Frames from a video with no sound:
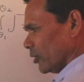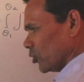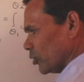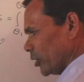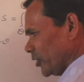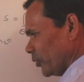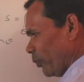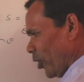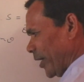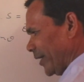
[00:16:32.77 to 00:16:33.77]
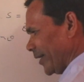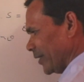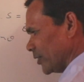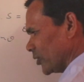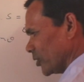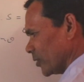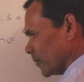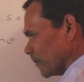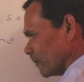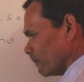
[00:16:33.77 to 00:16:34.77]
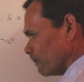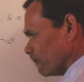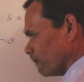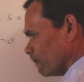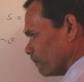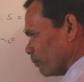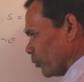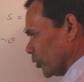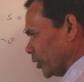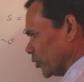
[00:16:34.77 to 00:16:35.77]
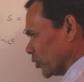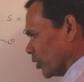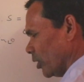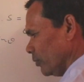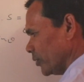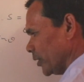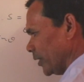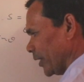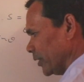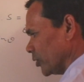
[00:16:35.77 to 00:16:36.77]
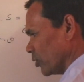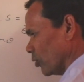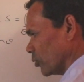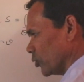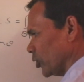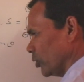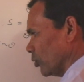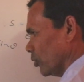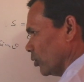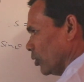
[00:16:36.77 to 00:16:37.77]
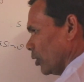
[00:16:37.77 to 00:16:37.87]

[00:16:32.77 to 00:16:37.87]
So this point is, for this curve, theta is equal to 0,